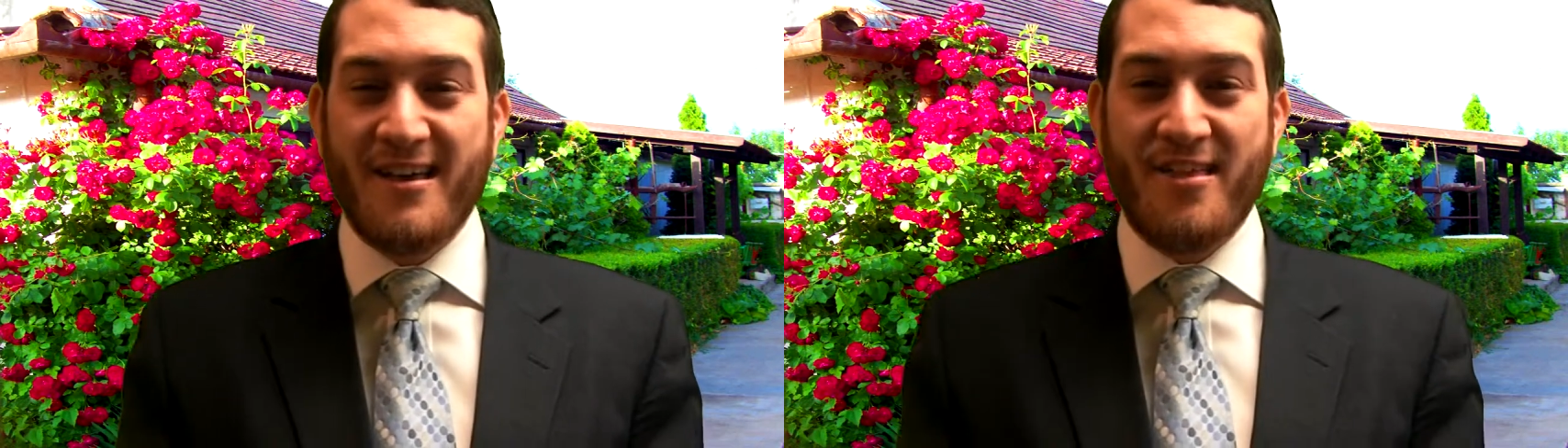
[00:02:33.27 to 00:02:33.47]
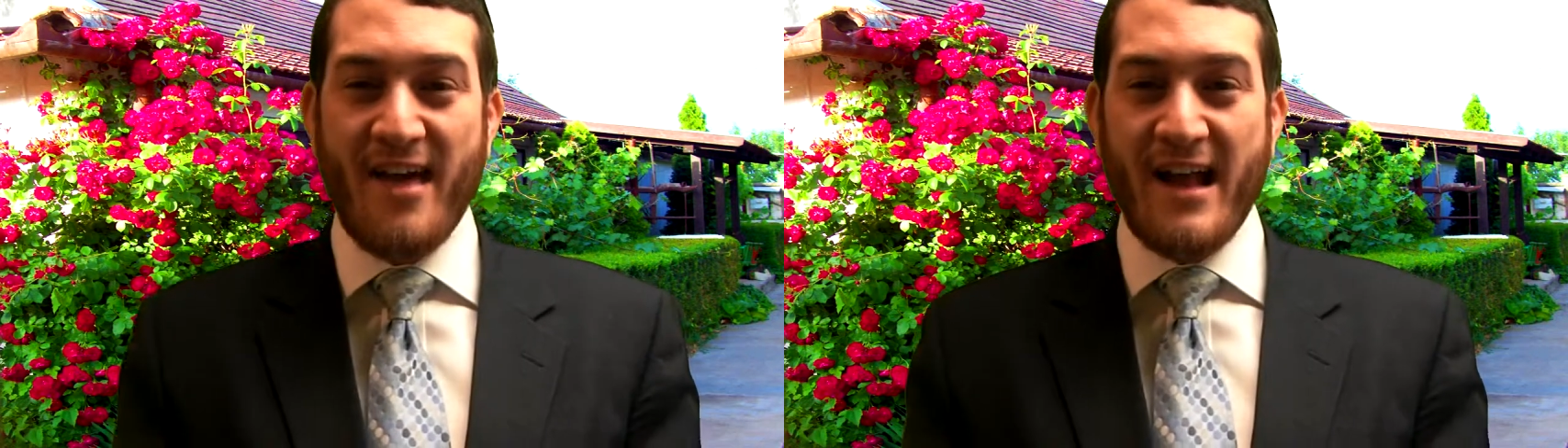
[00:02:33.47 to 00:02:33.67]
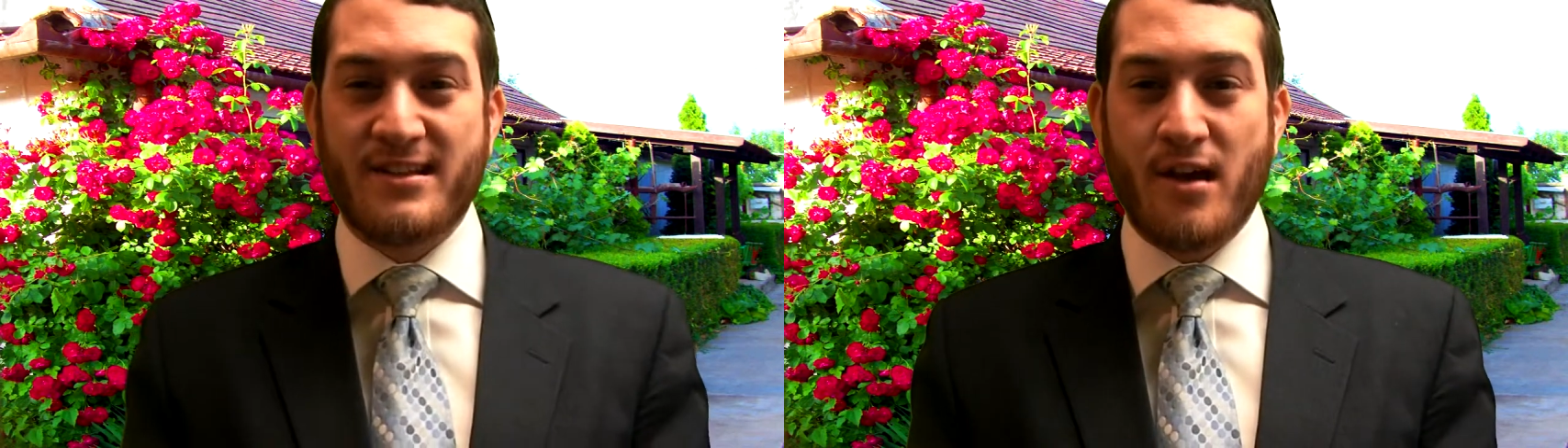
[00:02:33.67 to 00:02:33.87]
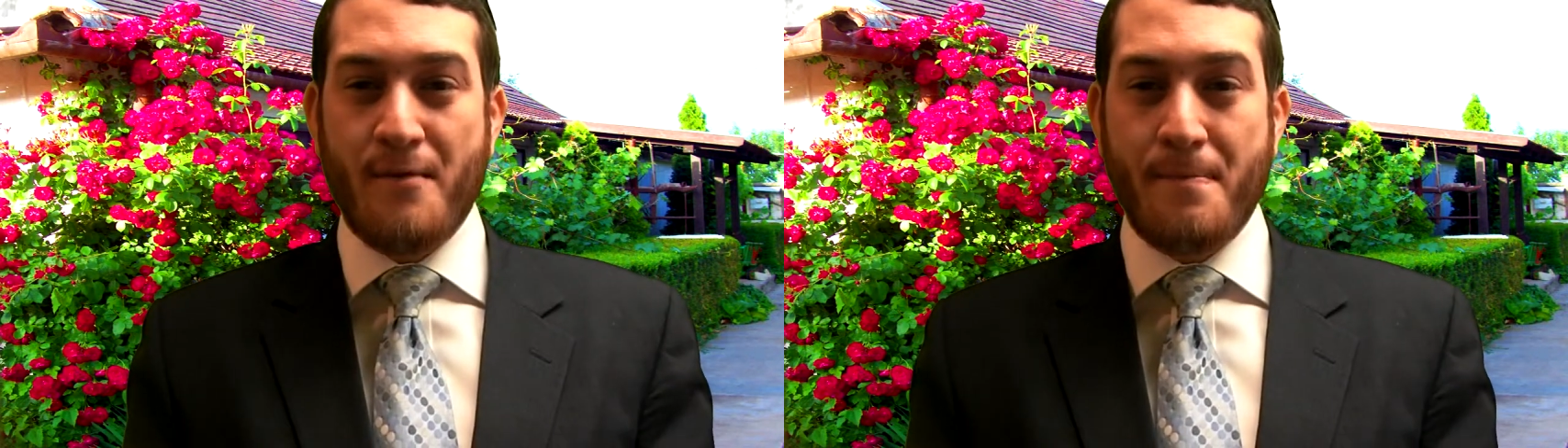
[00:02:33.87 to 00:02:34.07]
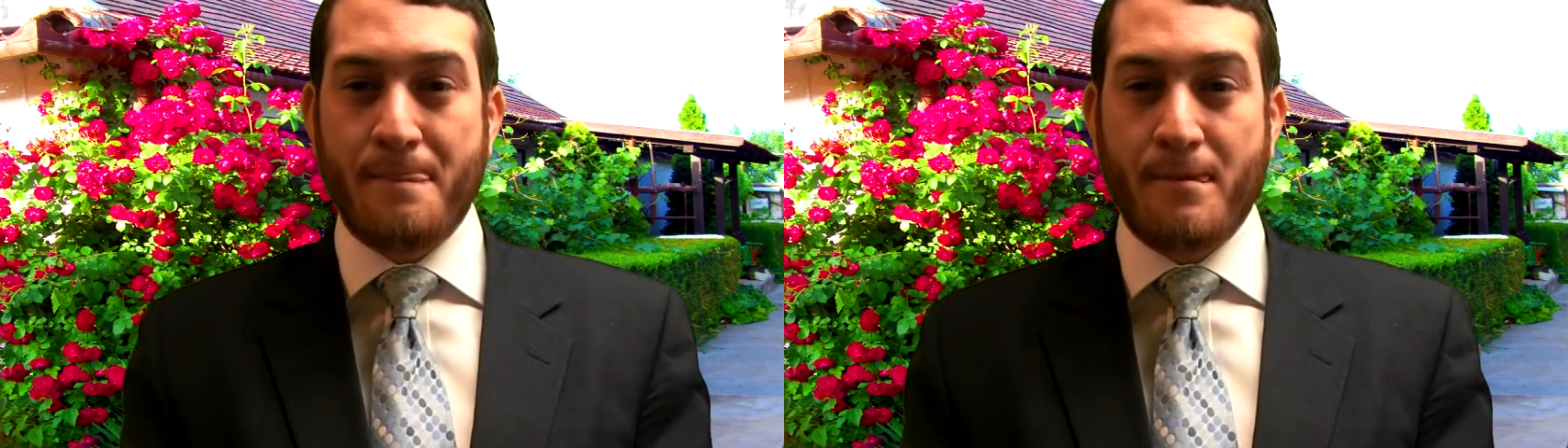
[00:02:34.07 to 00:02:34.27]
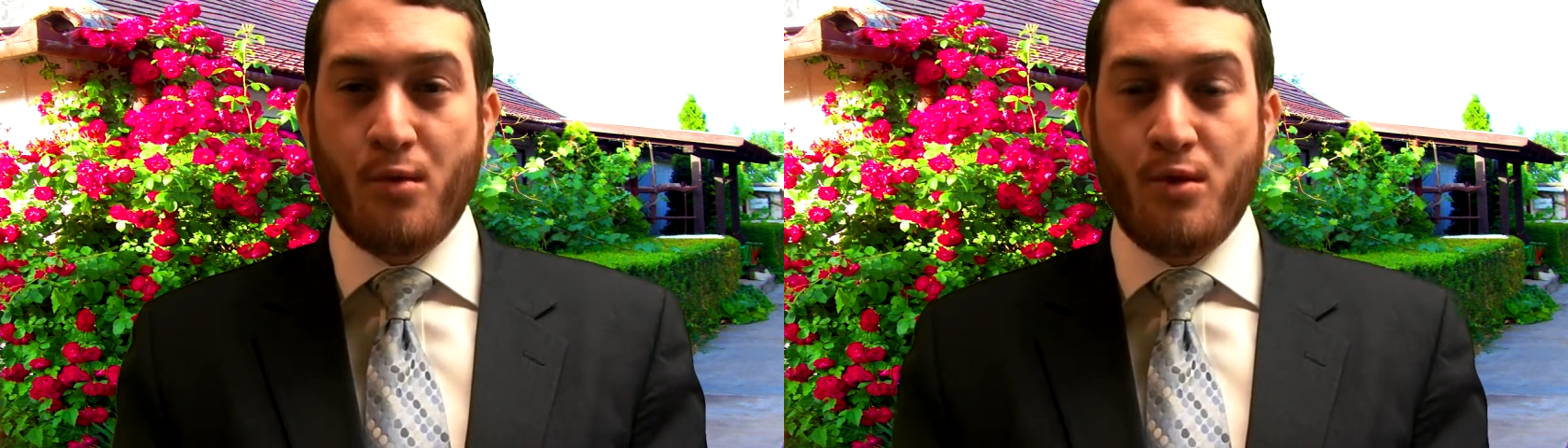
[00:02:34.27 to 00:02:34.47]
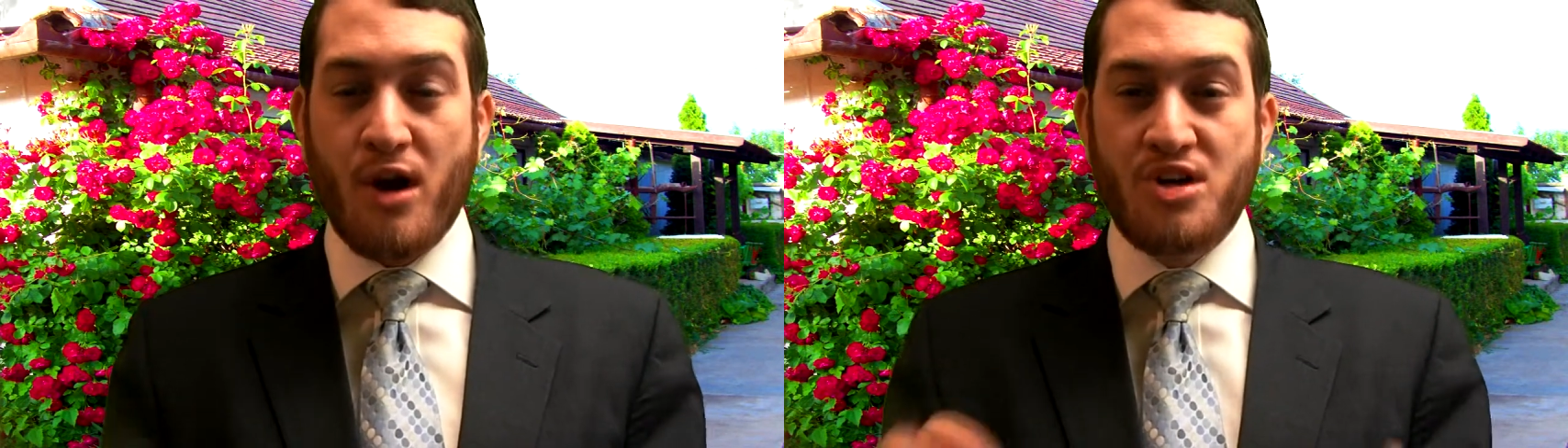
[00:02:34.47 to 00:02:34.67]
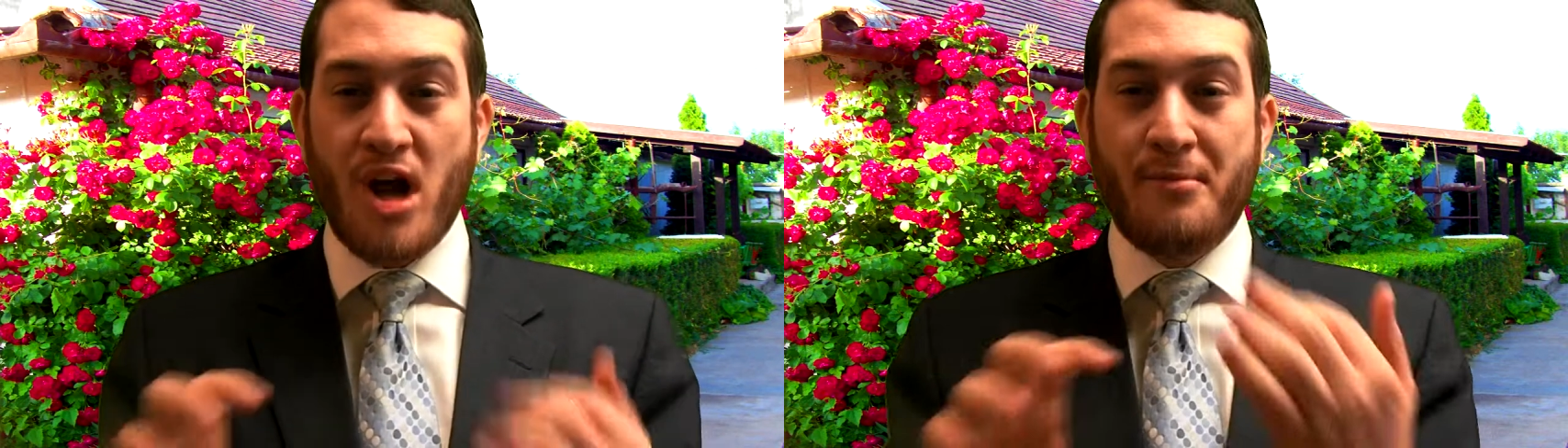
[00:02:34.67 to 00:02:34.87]
that
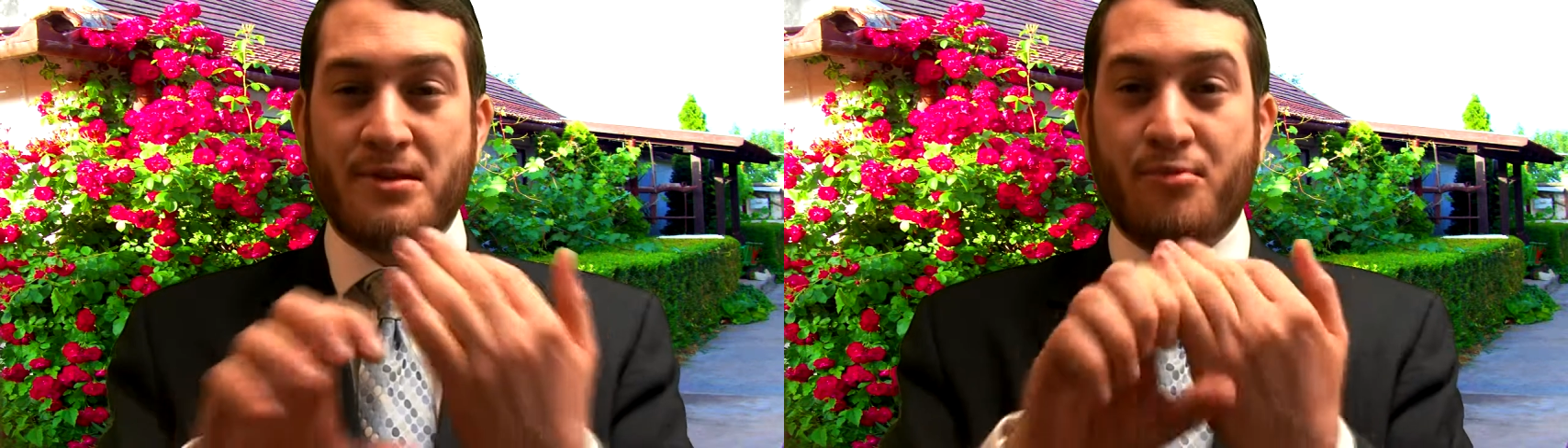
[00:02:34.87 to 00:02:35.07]
our job is